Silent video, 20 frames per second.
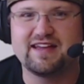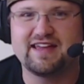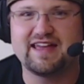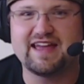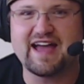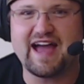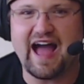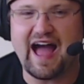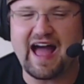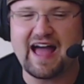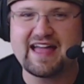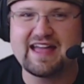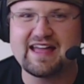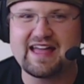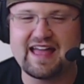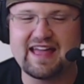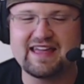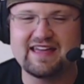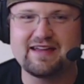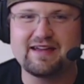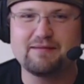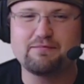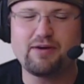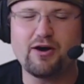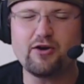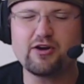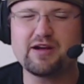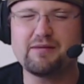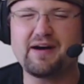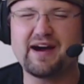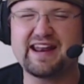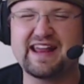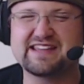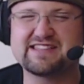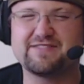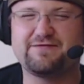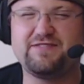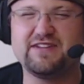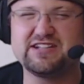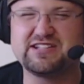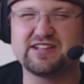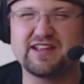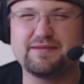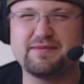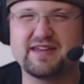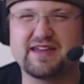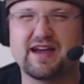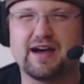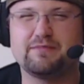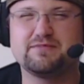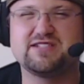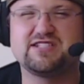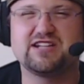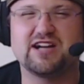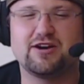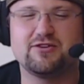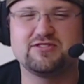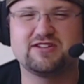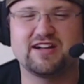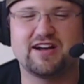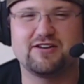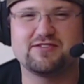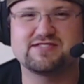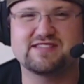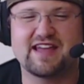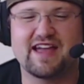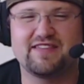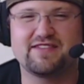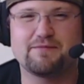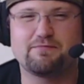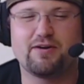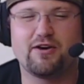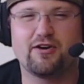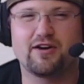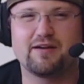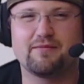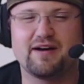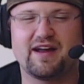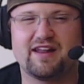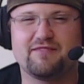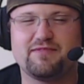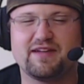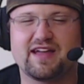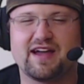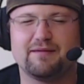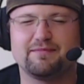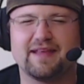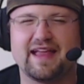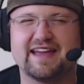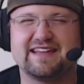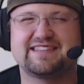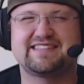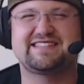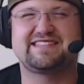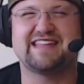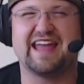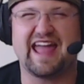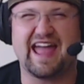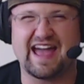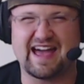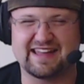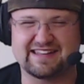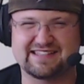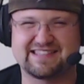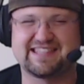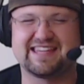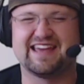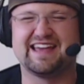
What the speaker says: Yeah, Pokemon has officially become JoJos, and the Pokemon have become like stands.